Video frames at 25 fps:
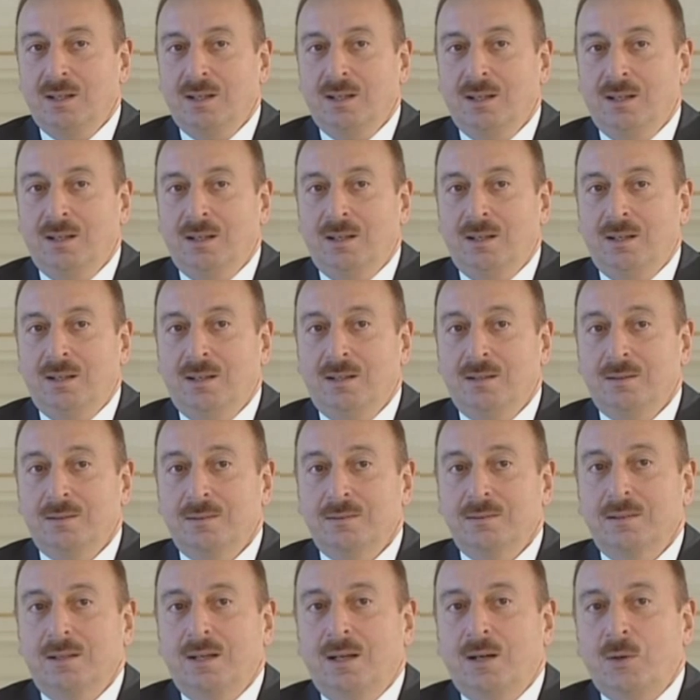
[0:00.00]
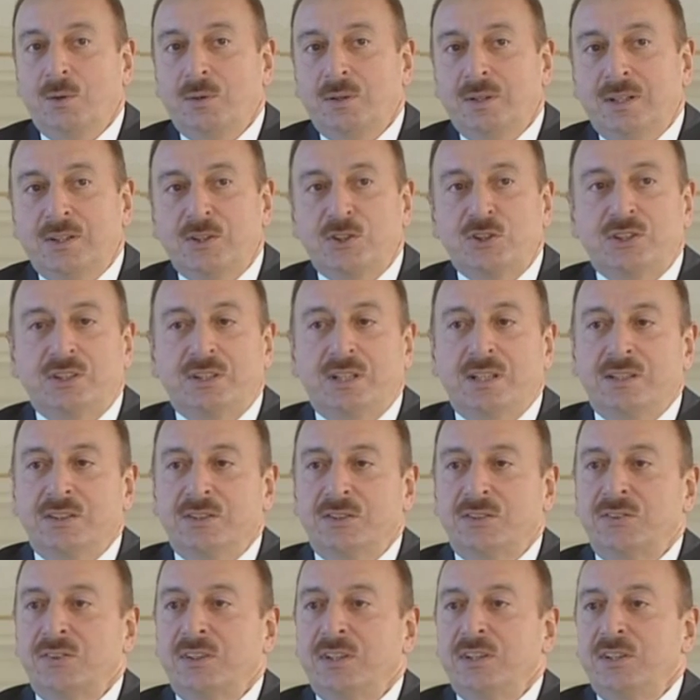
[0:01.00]
Our nation
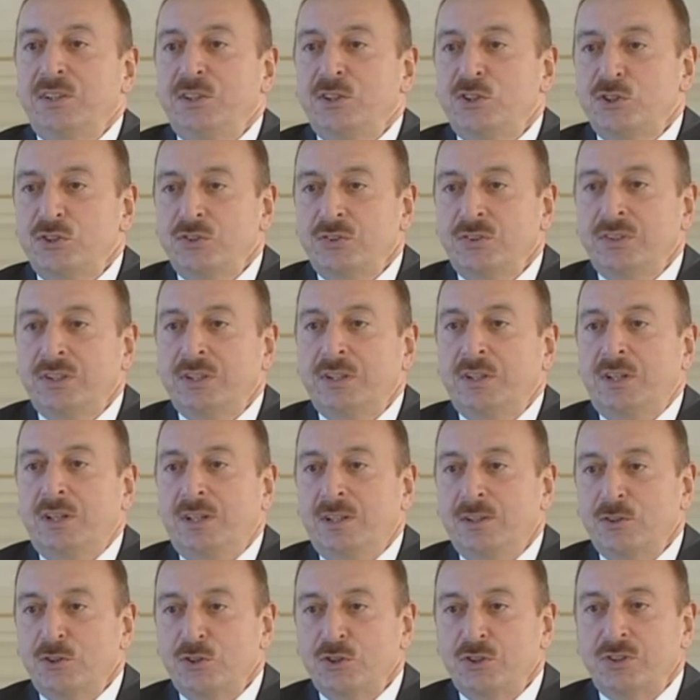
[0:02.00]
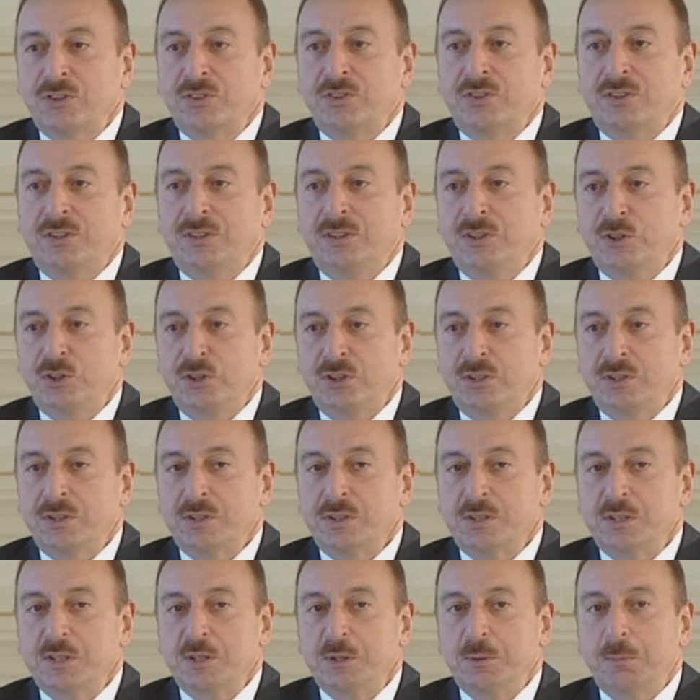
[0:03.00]
has a great history, culture,
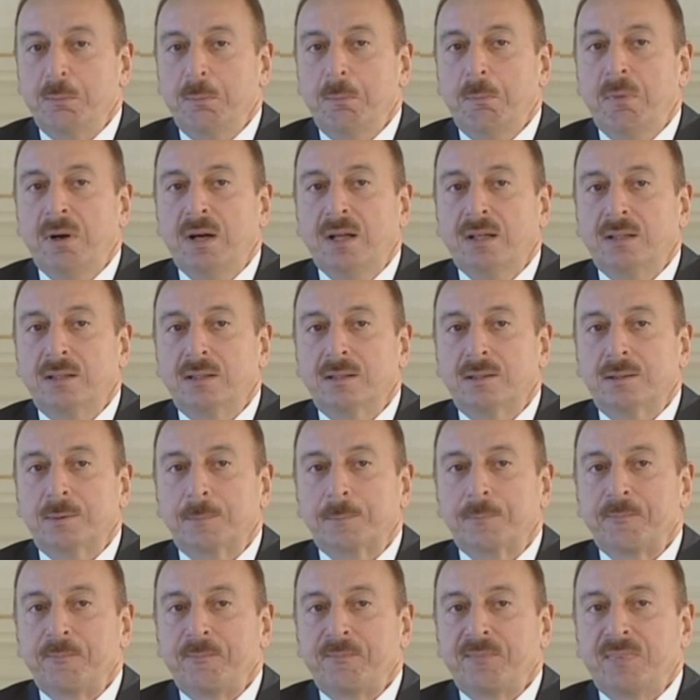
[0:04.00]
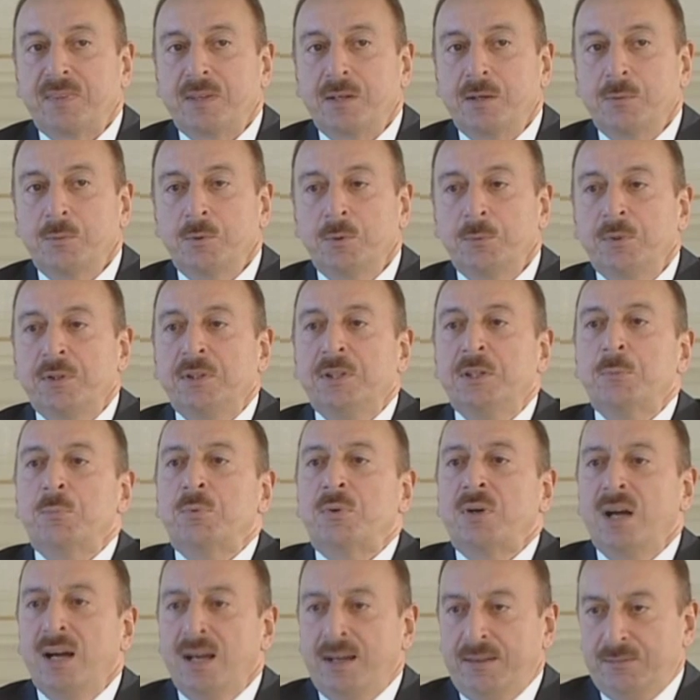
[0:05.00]
traditions, but we were
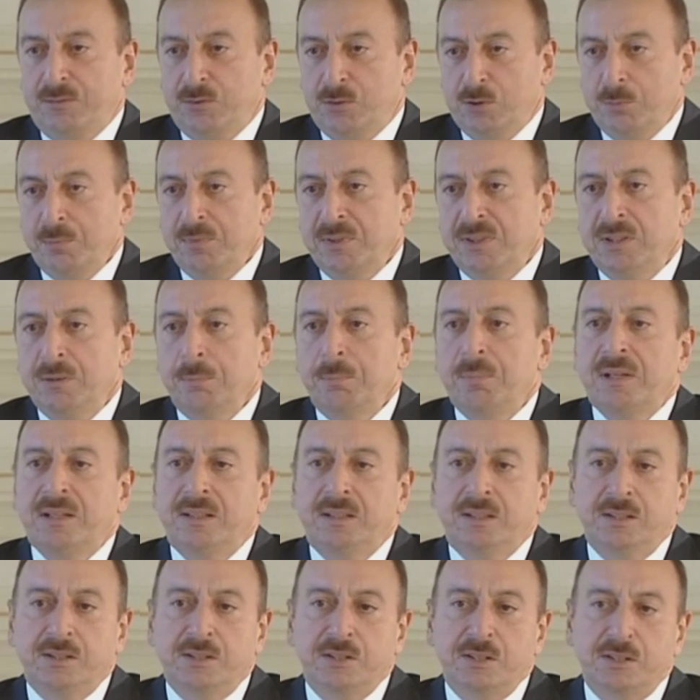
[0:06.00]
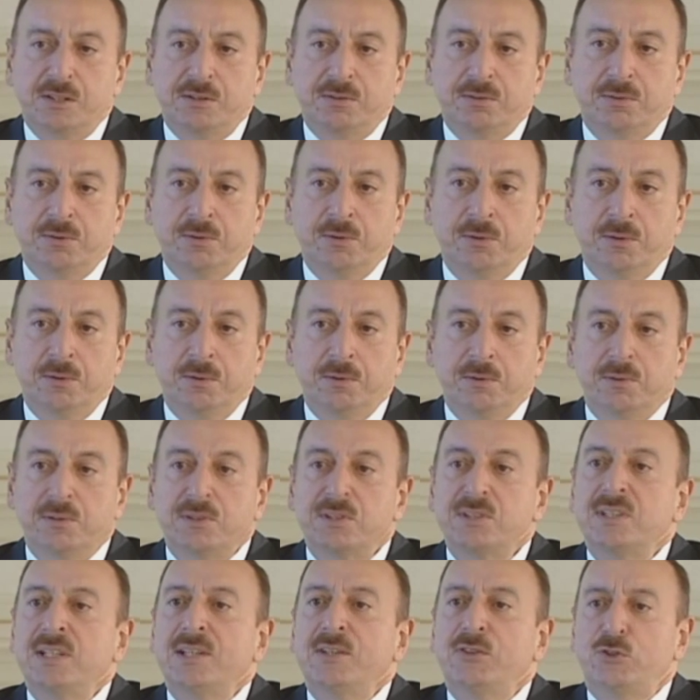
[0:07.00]
deprived from independence for
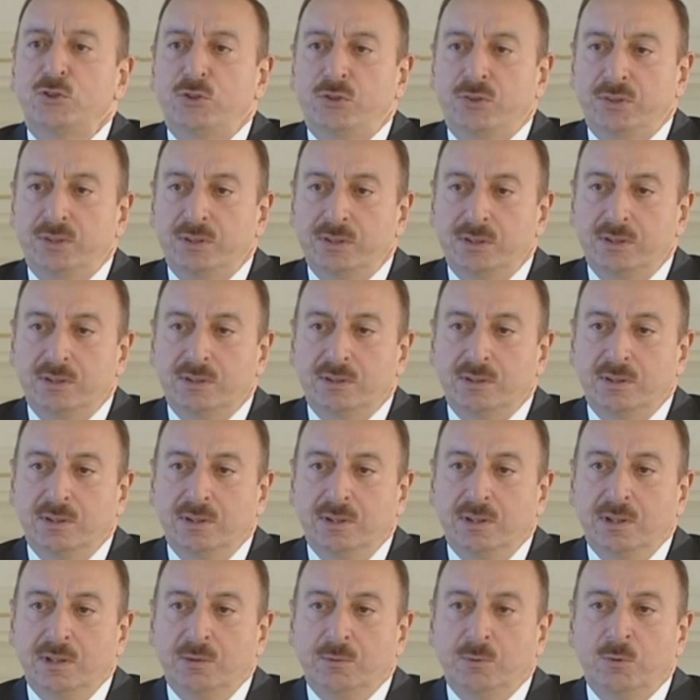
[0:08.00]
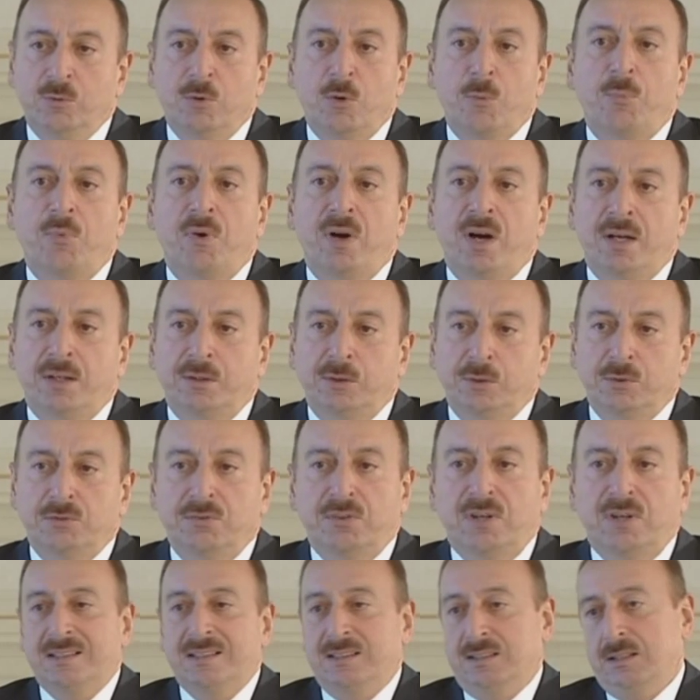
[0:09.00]
centuries. We were part
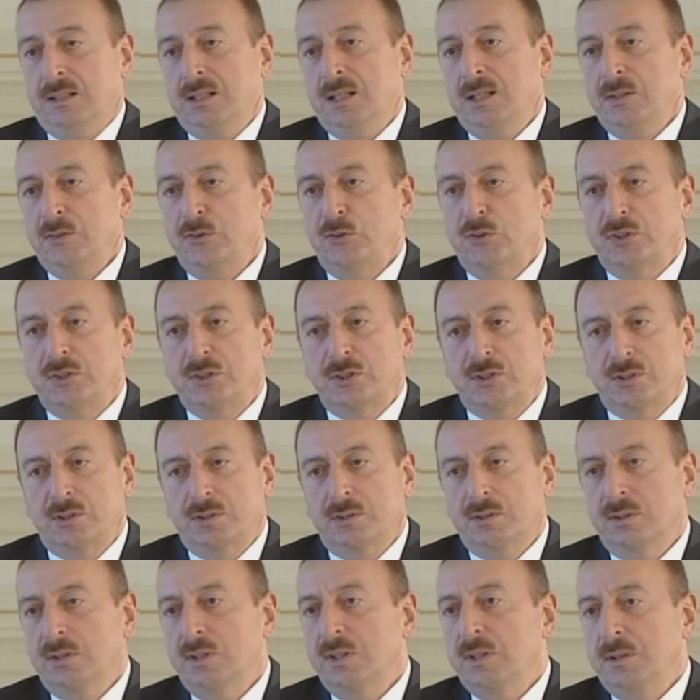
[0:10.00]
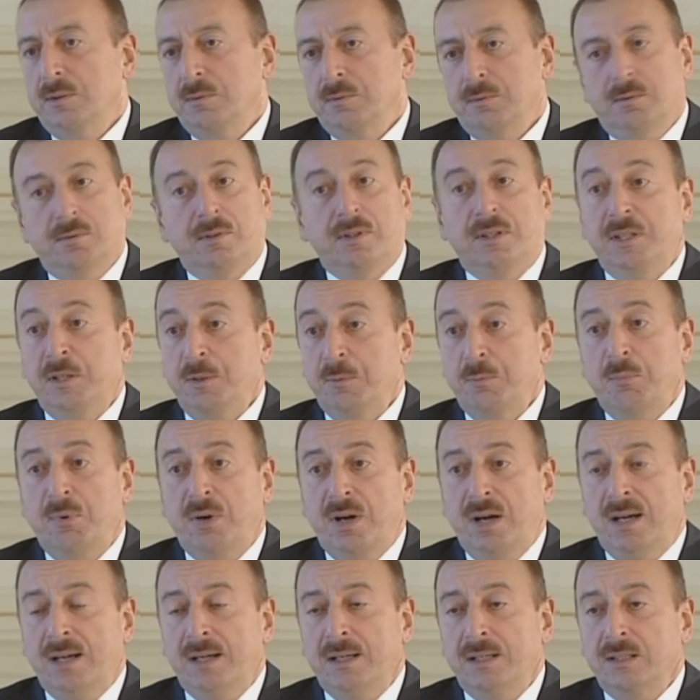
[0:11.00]
other countries,
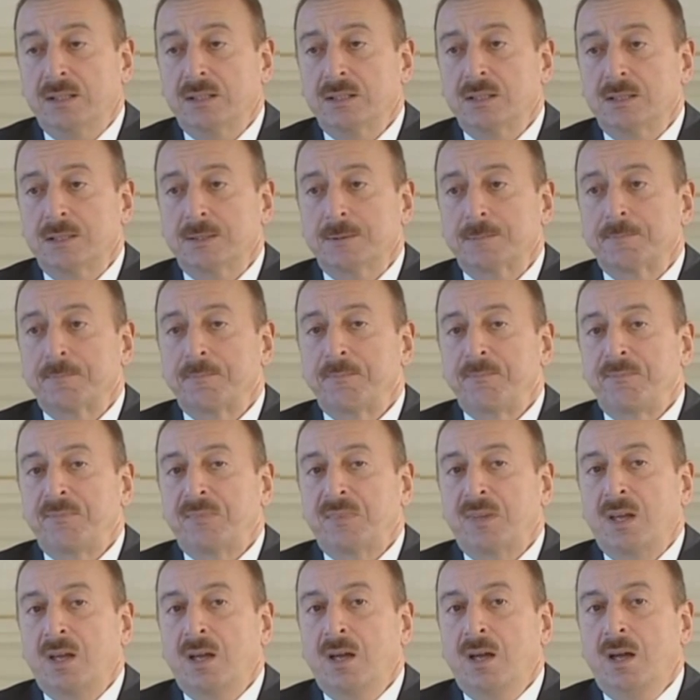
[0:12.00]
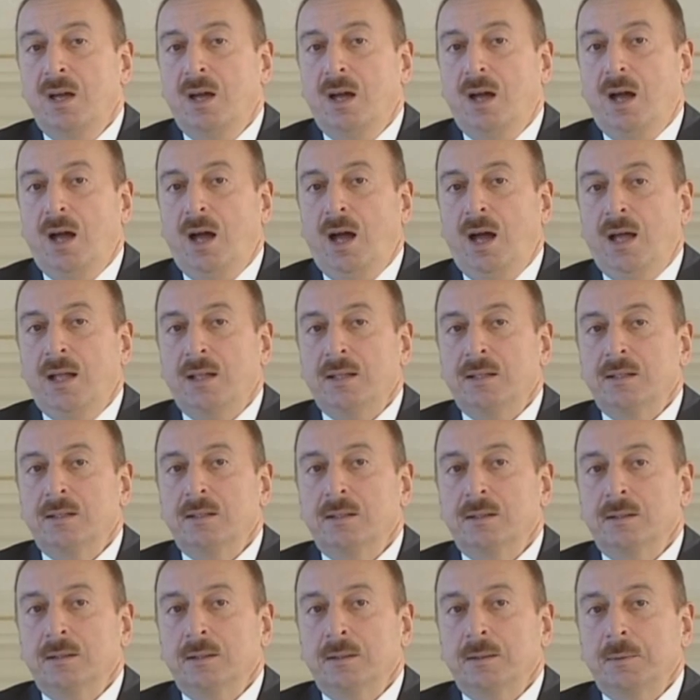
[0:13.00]
empires,
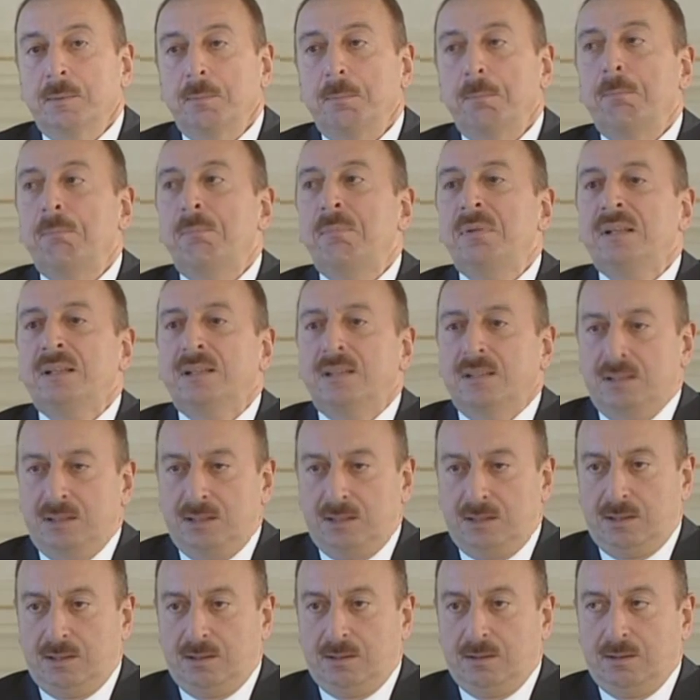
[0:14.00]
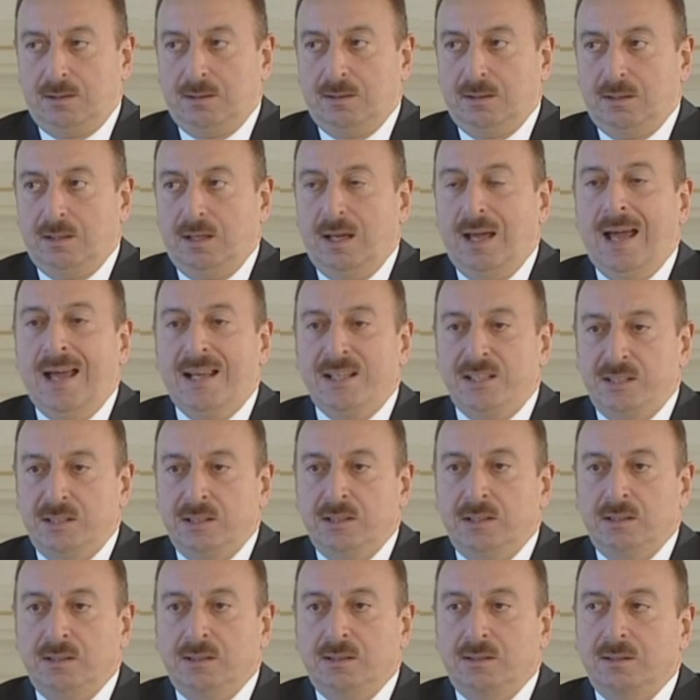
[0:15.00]
and the biggest
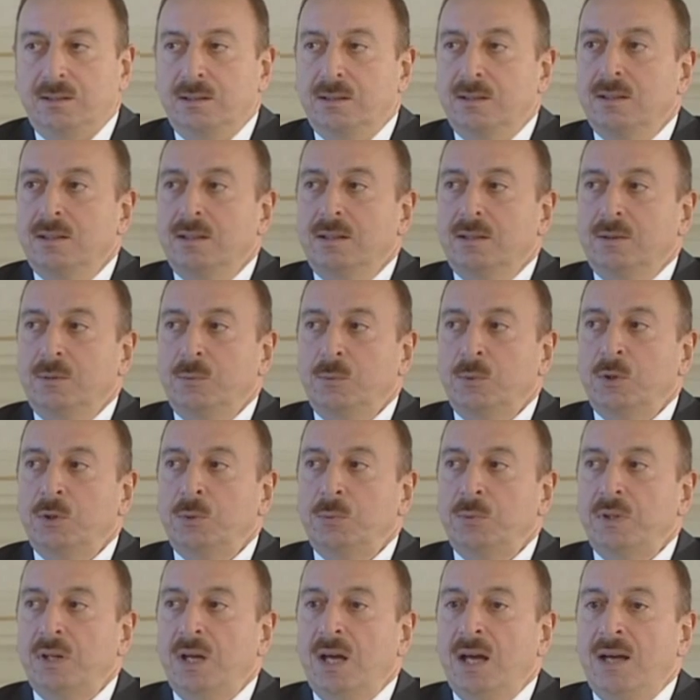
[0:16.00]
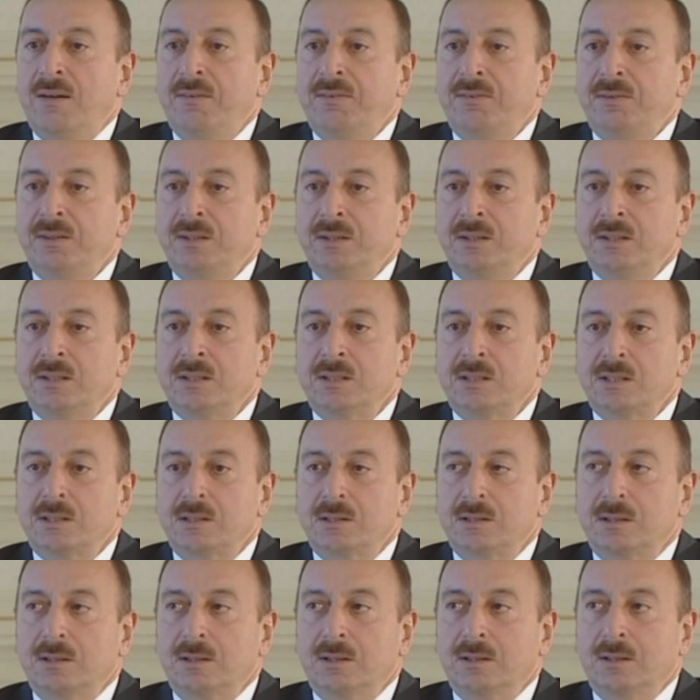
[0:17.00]
asset what we have
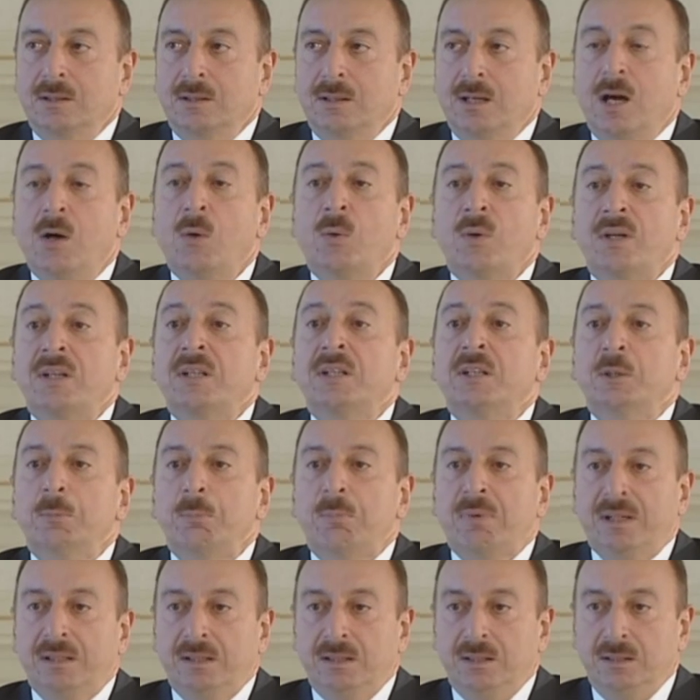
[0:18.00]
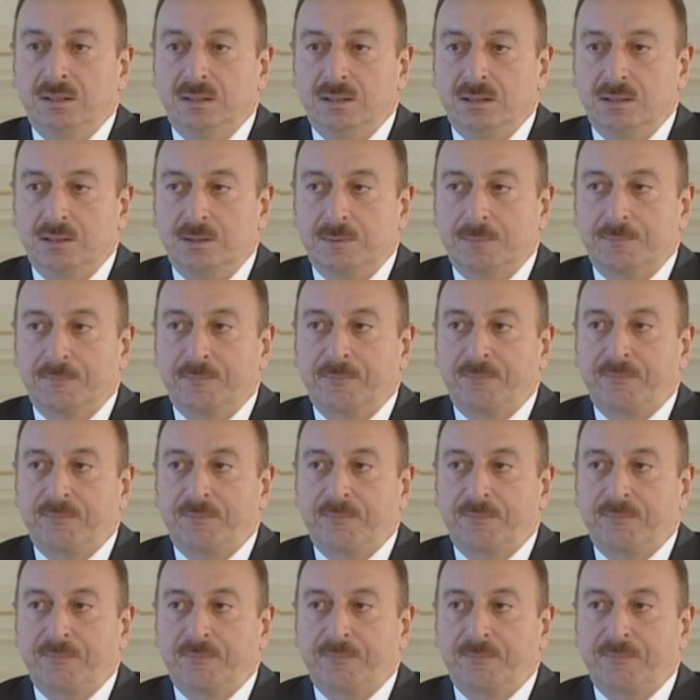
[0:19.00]
is our independence.